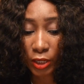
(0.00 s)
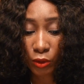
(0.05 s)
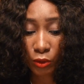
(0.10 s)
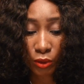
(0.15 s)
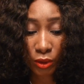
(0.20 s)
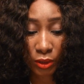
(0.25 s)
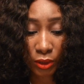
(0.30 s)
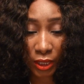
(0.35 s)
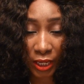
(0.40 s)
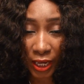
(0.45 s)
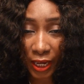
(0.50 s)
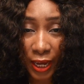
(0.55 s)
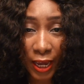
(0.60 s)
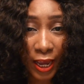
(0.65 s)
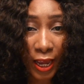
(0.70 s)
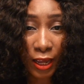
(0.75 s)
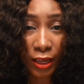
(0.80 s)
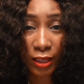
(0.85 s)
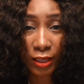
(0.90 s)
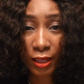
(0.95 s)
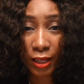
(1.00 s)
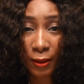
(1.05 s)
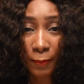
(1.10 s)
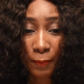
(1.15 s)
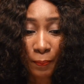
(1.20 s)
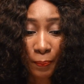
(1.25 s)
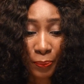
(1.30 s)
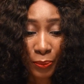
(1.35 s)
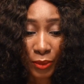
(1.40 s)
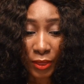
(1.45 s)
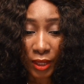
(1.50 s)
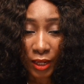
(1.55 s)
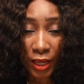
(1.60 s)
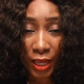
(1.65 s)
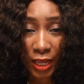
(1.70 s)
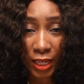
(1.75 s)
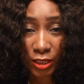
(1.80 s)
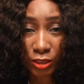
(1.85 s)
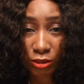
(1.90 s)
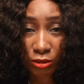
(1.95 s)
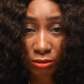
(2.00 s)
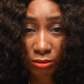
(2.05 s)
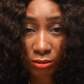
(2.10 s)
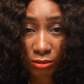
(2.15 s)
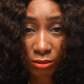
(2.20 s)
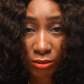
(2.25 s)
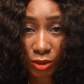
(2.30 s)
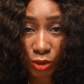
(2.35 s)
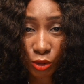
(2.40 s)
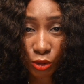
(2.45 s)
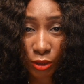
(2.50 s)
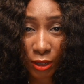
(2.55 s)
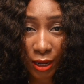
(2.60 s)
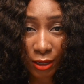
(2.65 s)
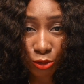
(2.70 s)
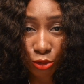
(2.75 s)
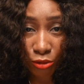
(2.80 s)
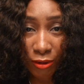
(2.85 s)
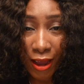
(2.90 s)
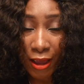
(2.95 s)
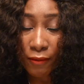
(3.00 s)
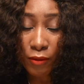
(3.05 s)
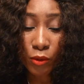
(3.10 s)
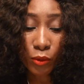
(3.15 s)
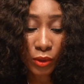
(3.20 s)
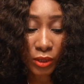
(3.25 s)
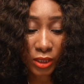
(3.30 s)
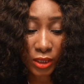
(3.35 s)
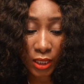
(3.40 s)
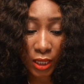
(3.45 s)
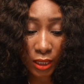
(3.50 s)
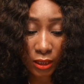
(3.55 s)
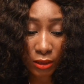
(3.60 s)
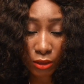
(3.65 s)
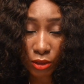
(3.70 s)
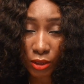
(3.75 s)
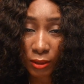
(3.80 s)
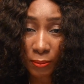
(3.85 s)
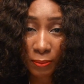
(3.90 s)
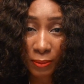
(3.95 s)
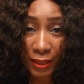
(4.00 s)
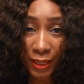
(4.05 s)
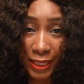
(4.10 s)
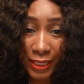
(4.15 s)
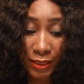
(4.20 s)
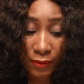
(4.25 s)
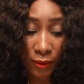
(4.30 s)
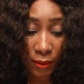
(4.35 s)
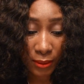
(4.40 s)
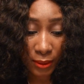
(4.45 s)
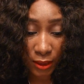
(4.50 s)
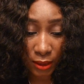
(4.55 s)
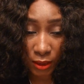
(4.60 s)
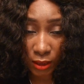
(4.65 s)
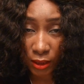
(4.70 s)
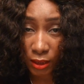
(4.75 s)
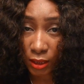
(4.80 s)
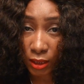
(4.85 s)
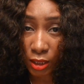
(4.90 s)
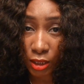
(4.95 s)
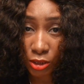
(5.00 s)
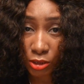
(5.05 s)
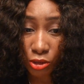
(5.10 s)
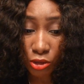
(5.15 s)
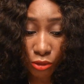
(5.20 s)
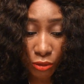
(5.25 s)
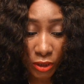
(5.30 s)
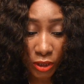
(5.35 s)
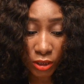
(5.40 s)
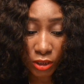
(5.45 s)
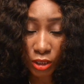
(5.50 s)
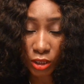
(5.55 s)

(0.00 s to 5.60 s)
You are here and you are driving with another plate from another country.